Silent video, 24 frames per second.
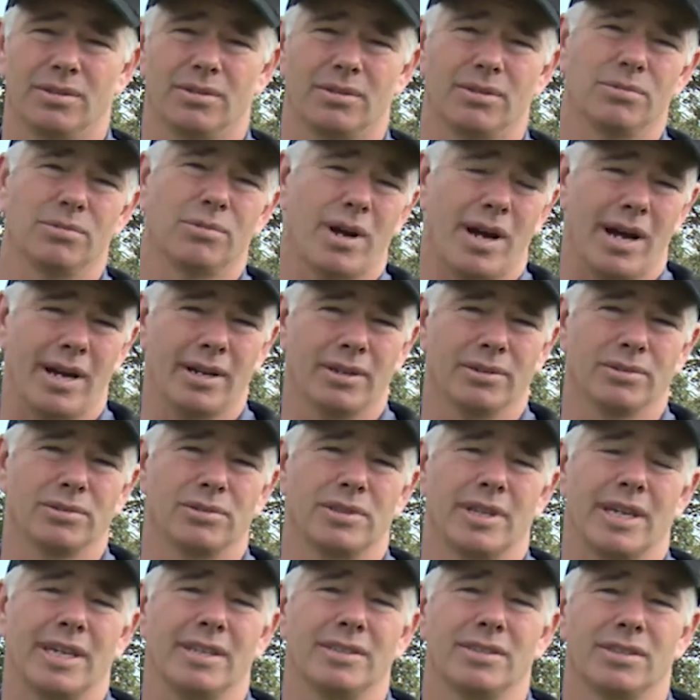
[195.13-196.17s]
rails
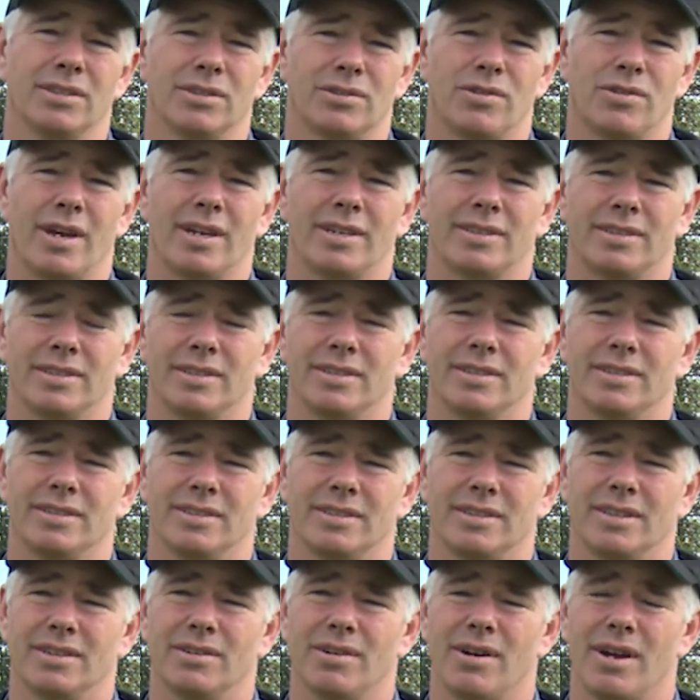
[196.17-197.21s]
to enter the tractor,
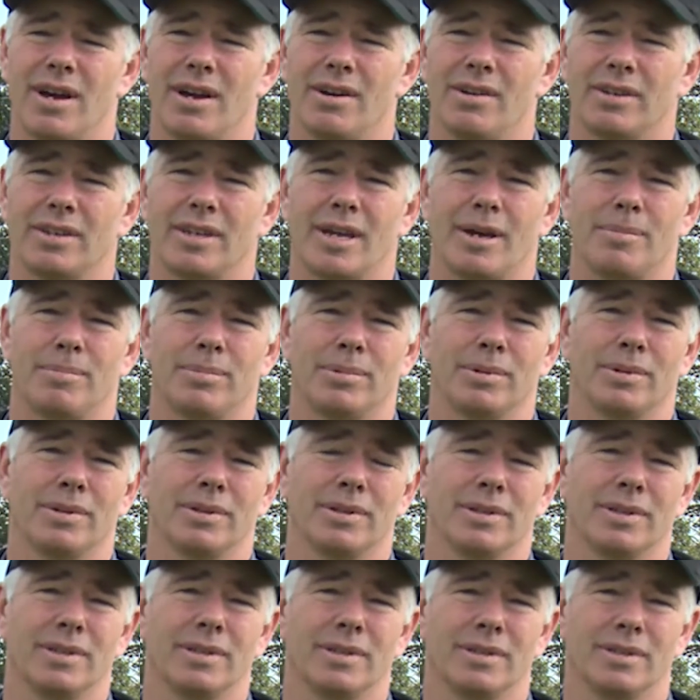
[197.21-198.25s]
there are a couple
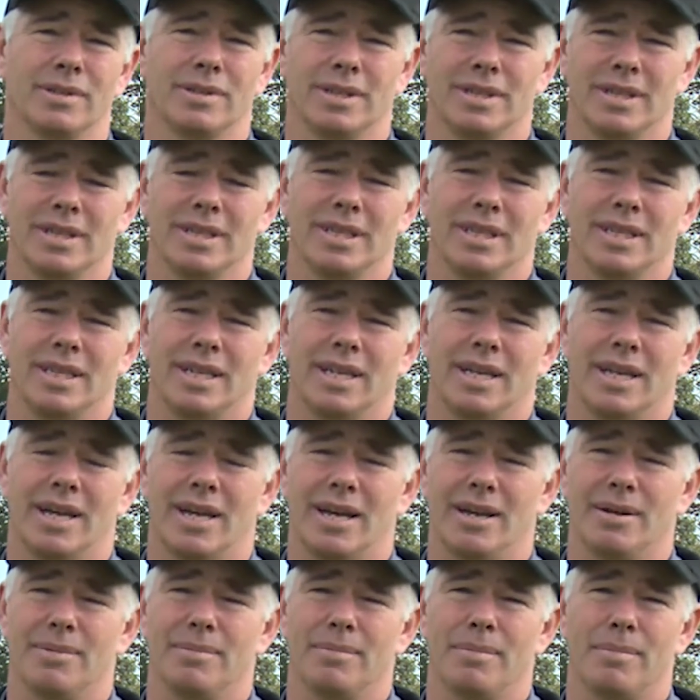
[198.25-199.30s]
of little
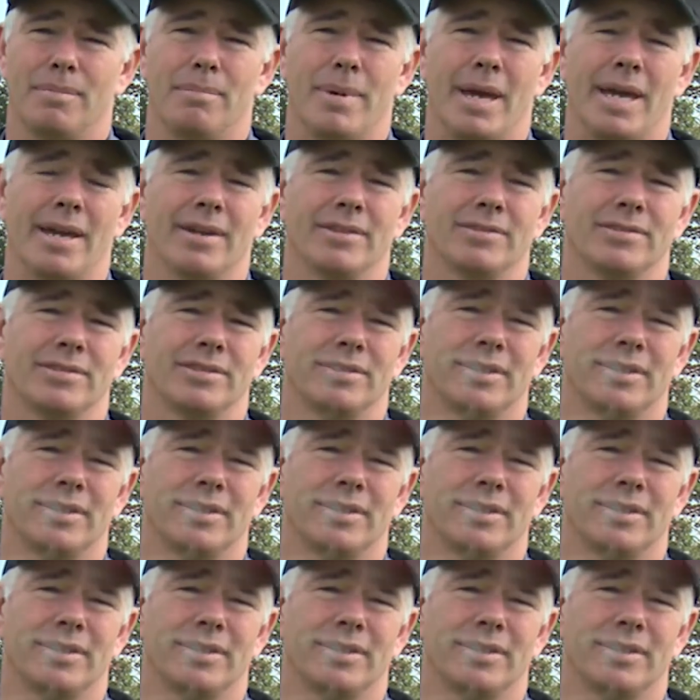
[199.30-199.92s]
mounts